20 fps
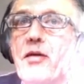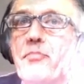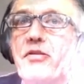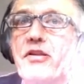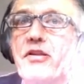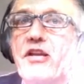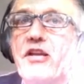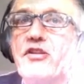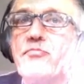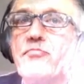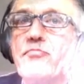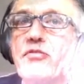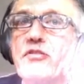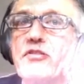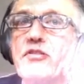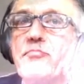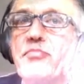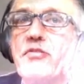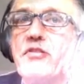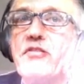application
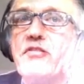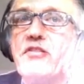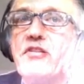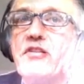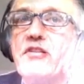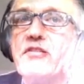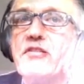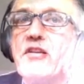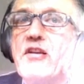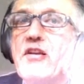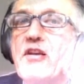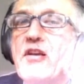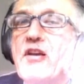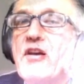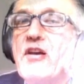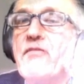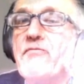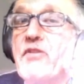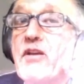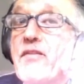possibilities.
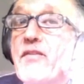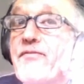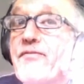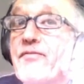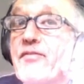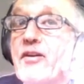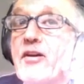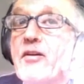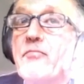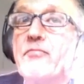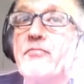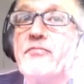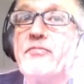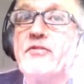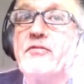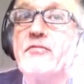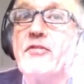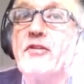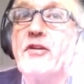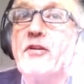We have
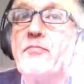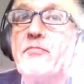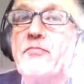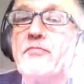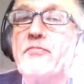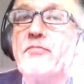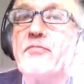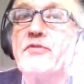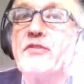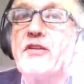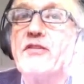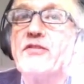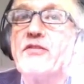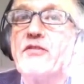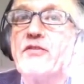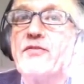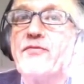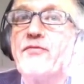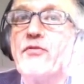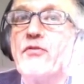
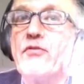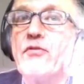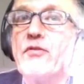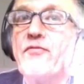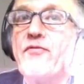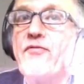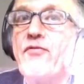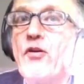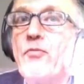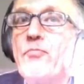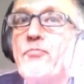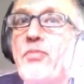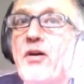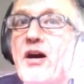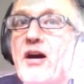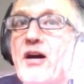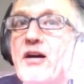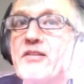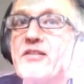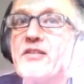sensors for form
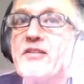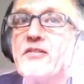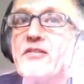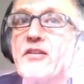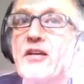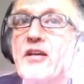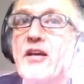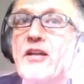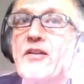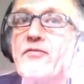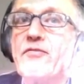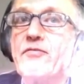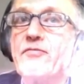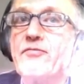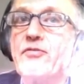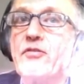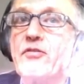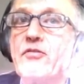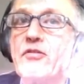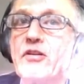parts and
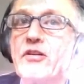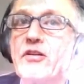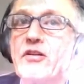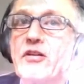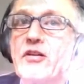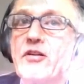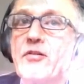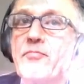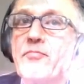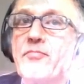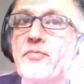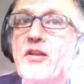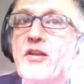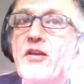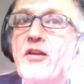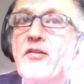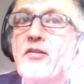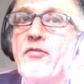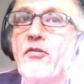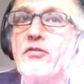for
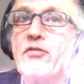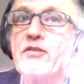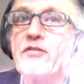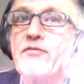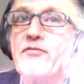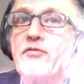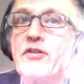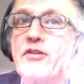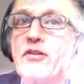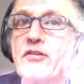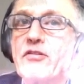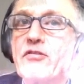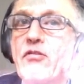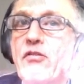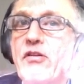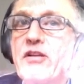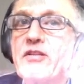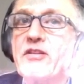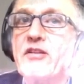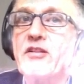also for the
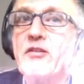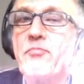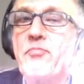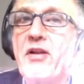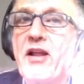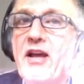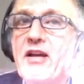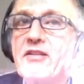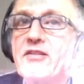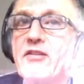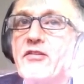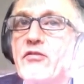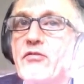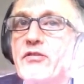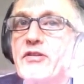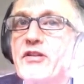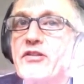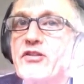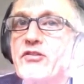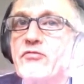coils and the planks in
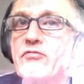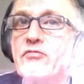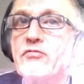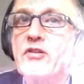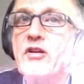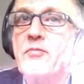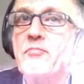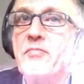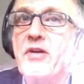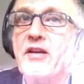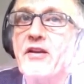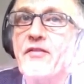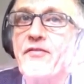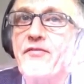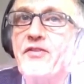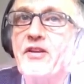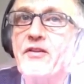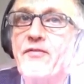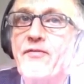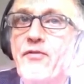order to make a
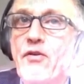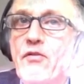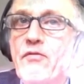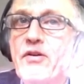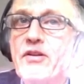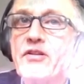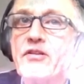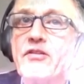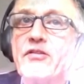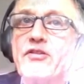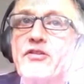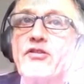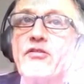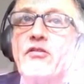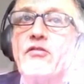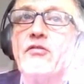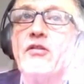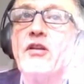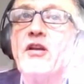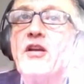feed-forward
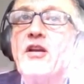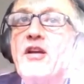control.